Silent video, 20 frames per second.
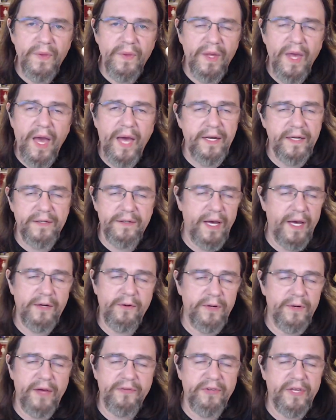I
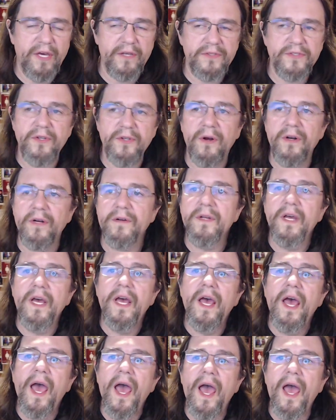don't have a Kickstarter.
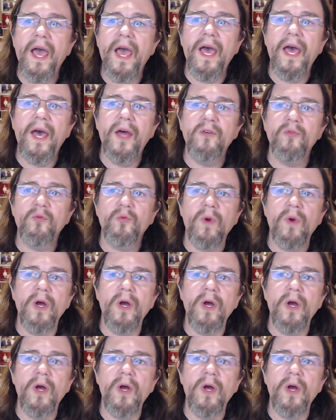And